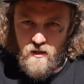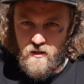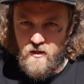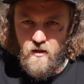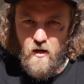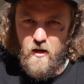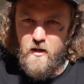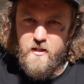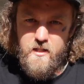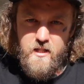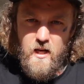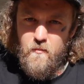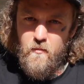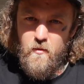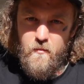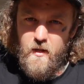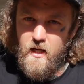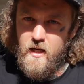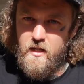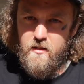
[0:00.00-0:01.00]
So in summer
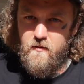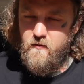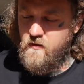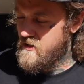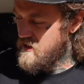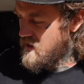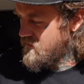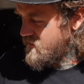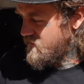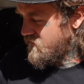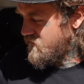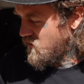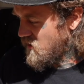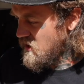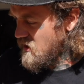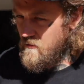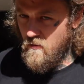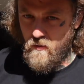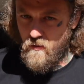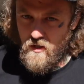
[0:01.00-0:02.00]
it'd be easier if you're just having a
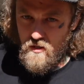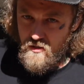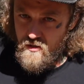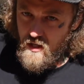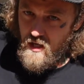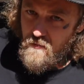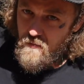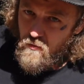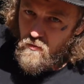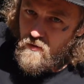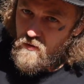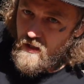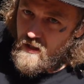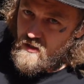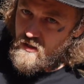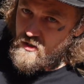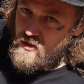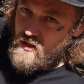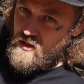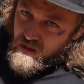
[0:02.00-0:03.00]
fire, but we can jam all that
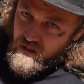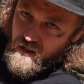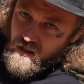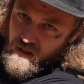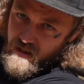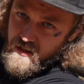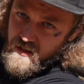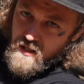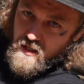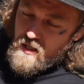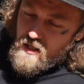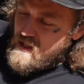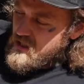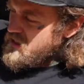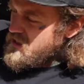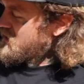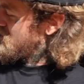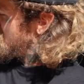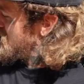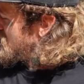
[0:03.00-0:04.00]
shit into
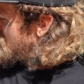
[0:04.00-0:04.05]
here,